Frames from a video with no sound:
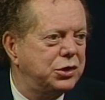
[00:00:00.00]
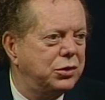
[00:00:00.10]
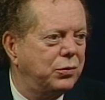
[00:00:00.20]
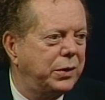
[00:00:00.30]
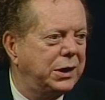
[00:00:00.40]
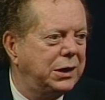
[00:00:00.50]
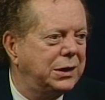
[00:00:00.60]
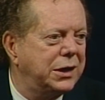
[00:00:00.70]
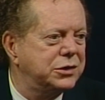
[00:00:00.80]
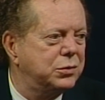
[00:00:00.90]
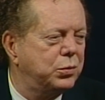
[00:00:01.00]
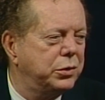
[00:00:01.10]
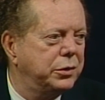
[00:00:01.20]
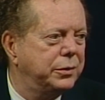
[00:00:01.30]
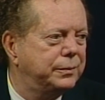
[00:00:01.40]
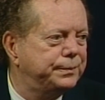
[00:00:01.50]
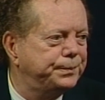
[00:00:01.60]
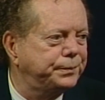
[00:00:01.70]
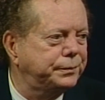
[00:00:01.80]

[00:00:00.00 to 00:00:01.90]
but you don't recognize the word?